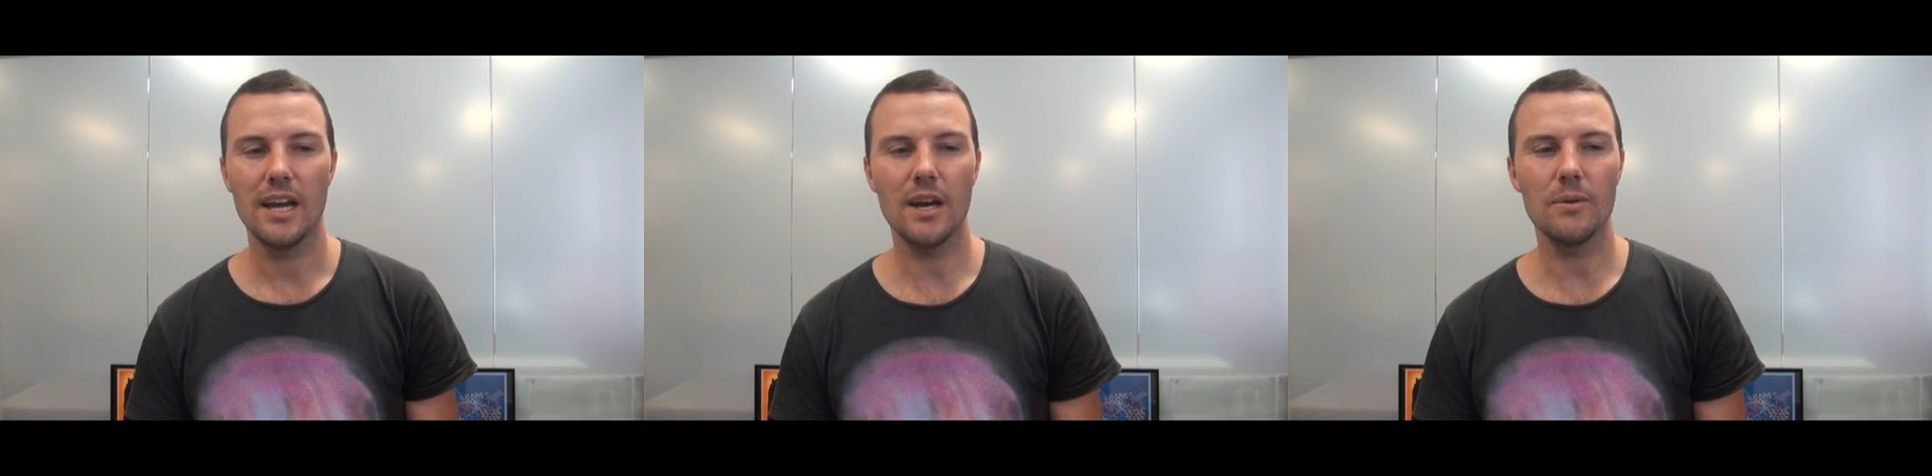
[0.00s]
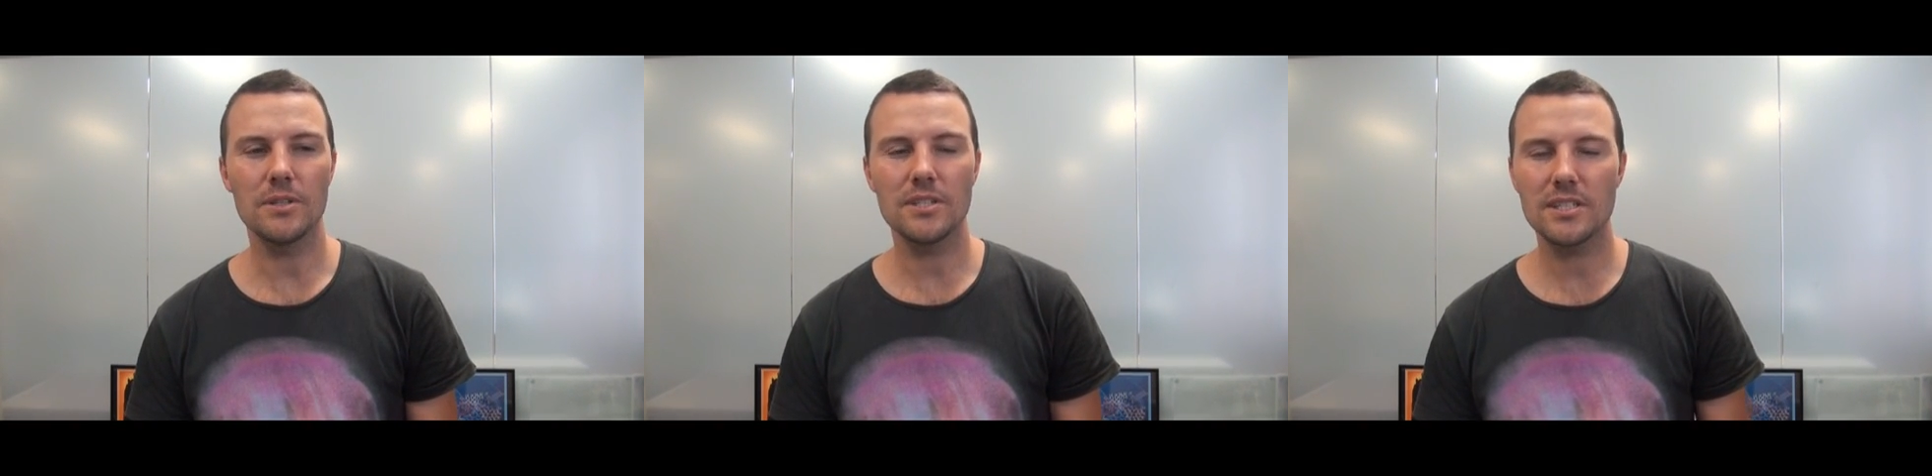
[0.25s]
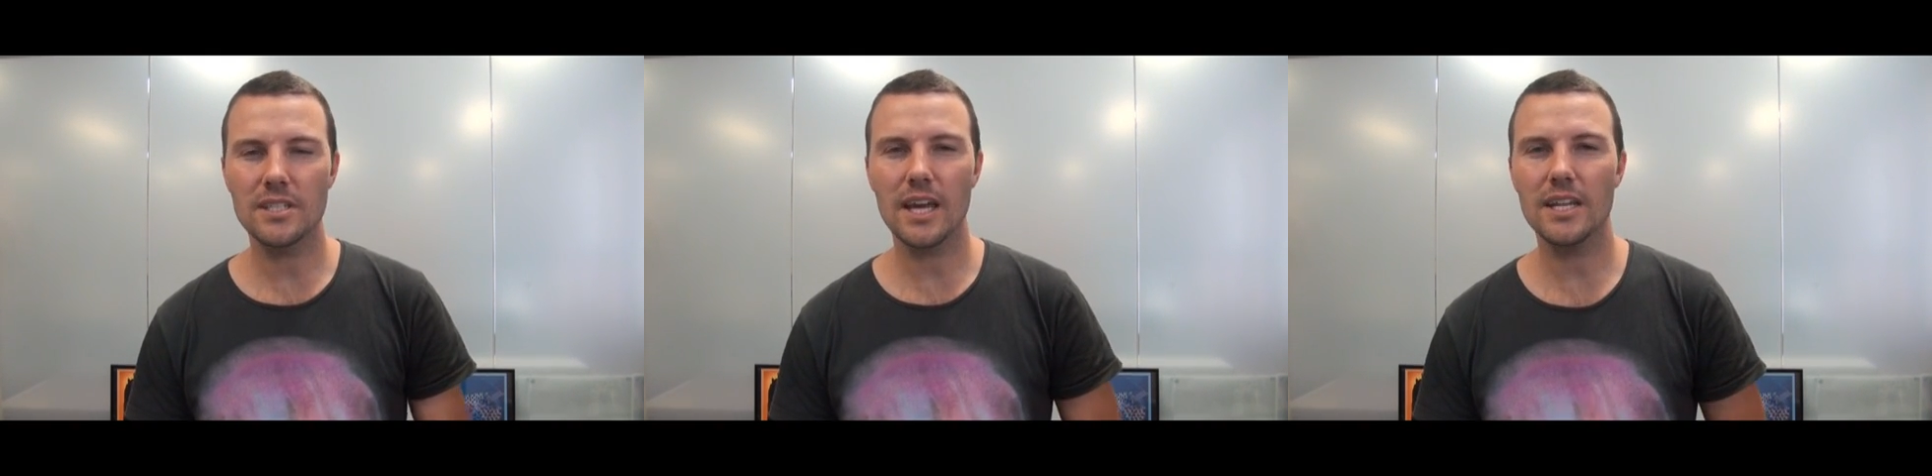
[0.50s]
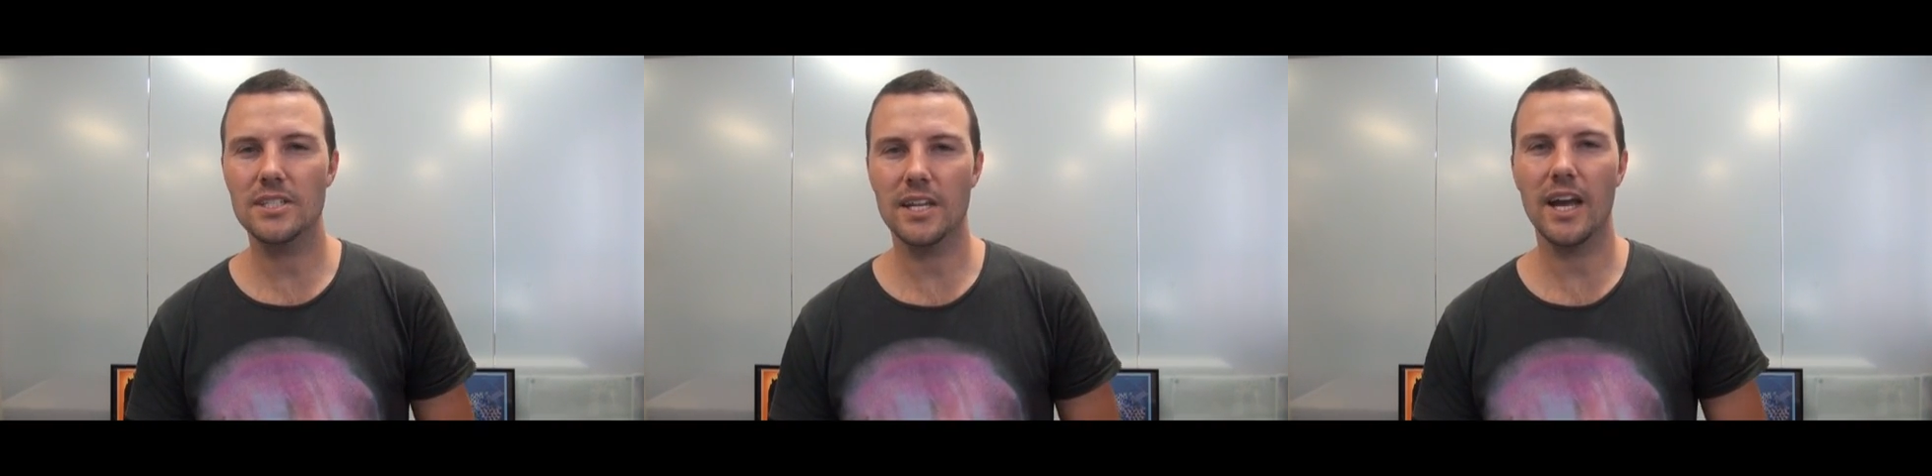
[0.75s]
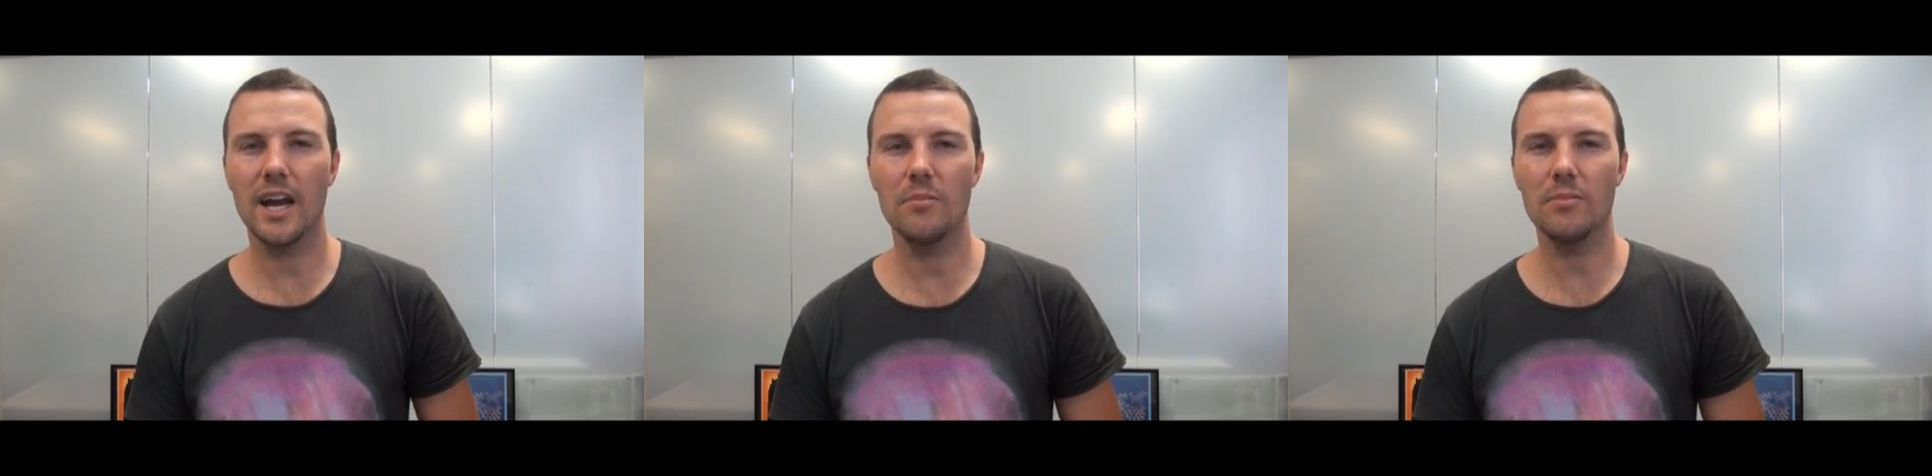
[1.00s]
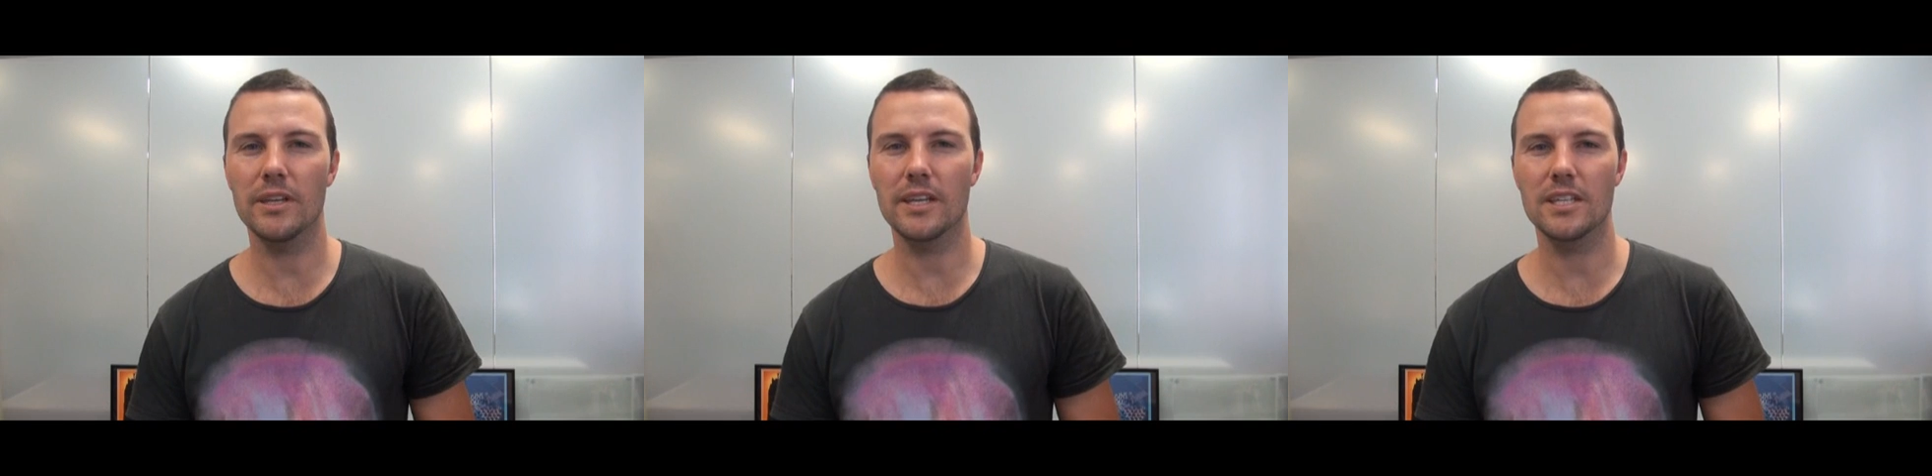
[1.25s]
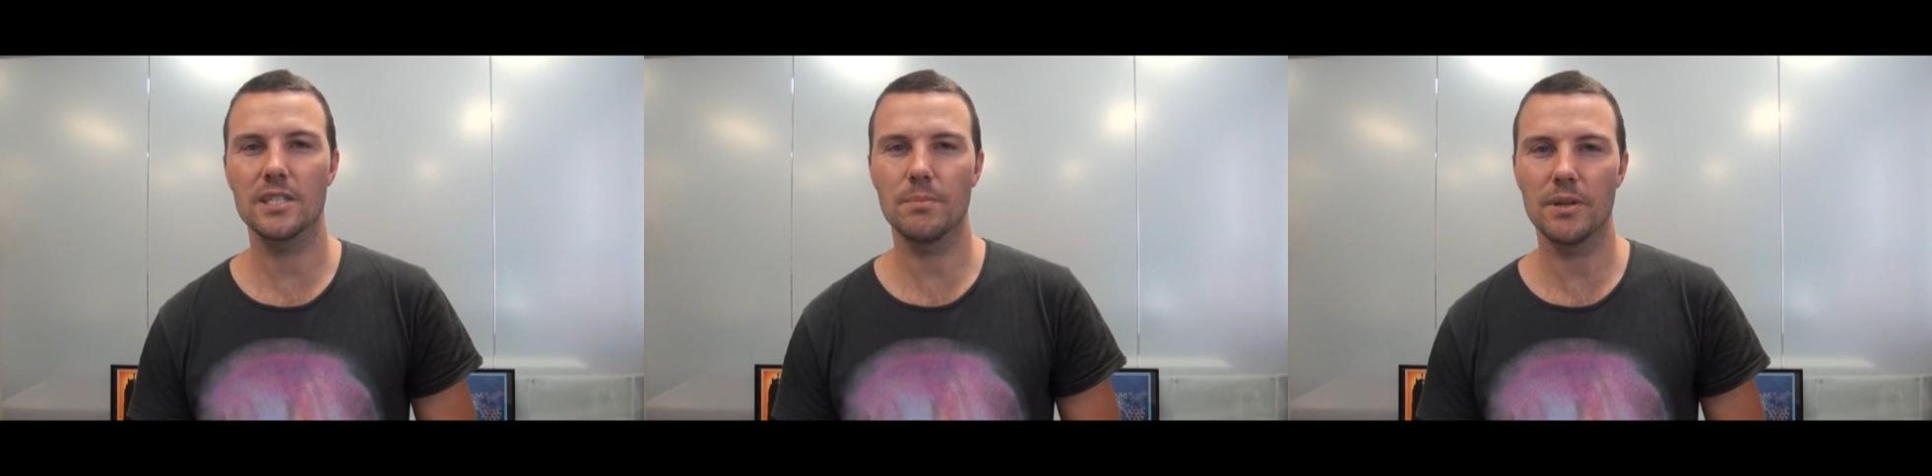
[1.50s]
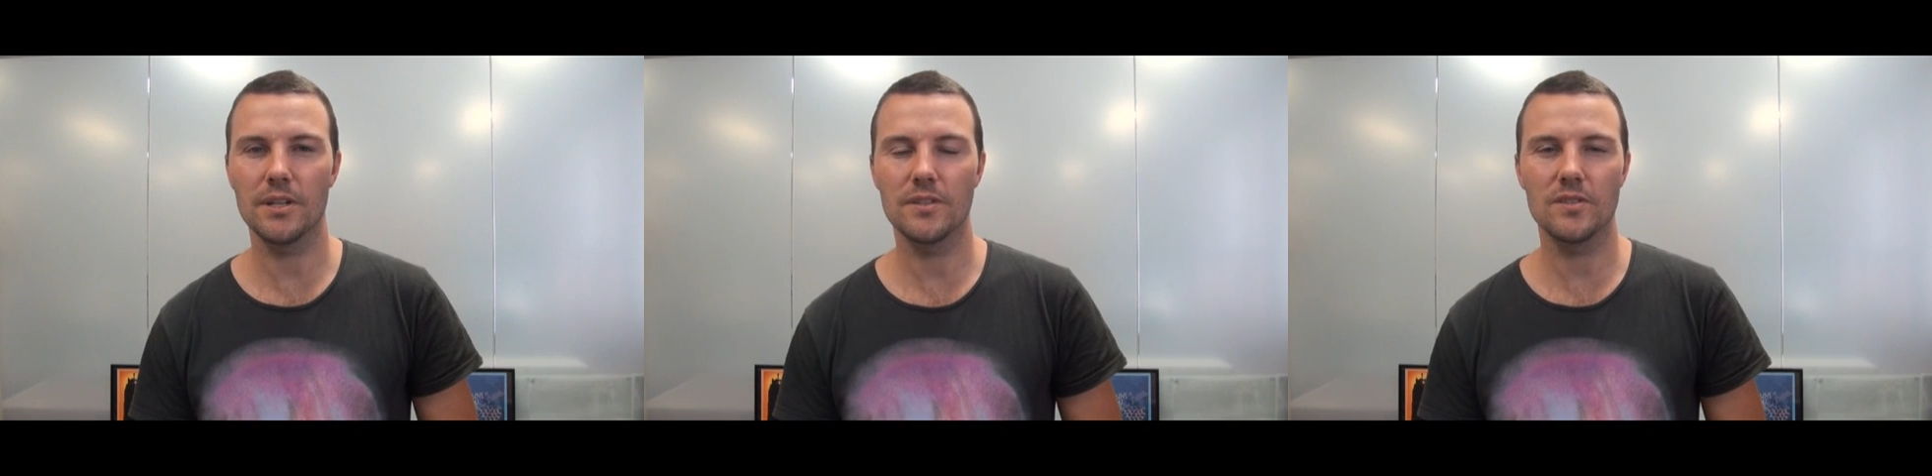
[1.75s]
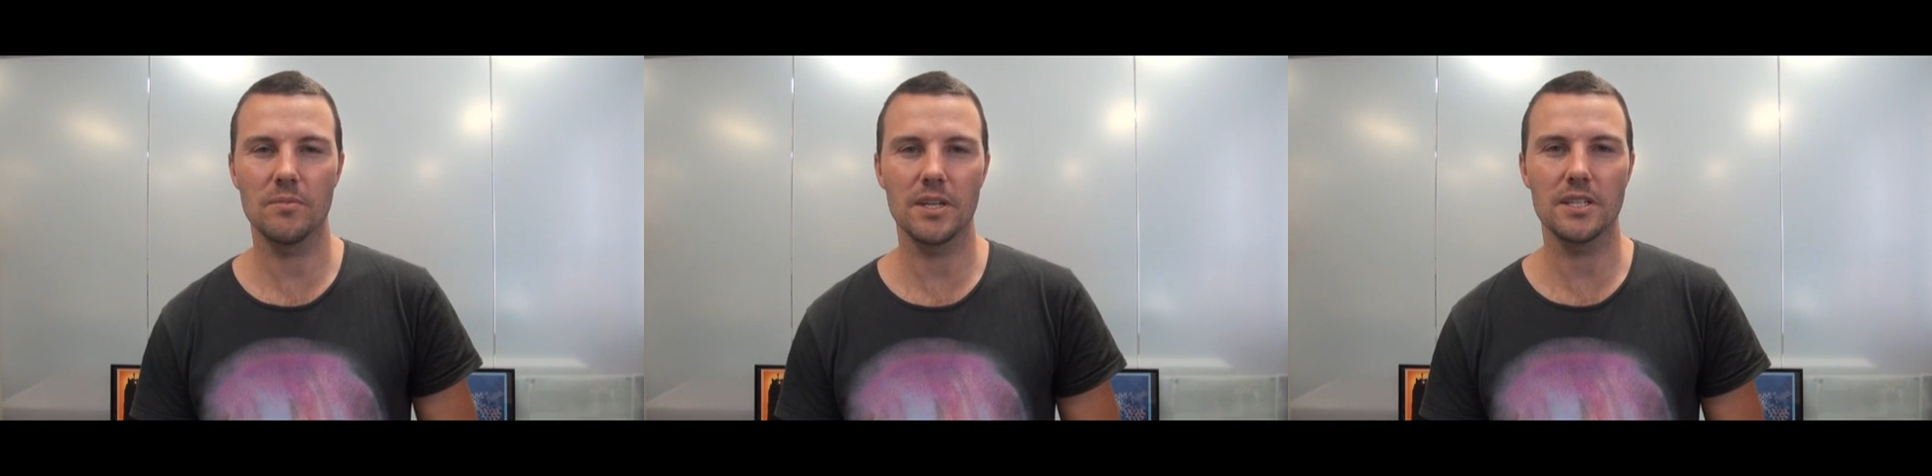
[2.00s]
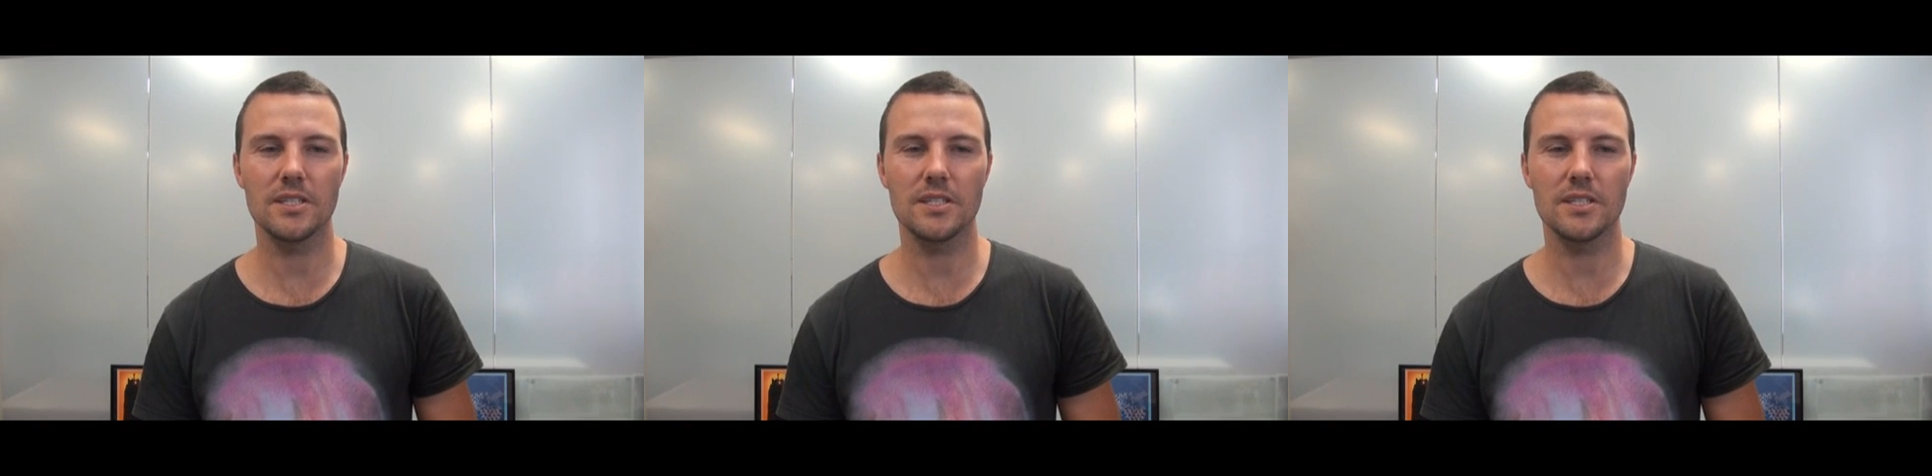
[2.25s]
It was such a humbling experience for me.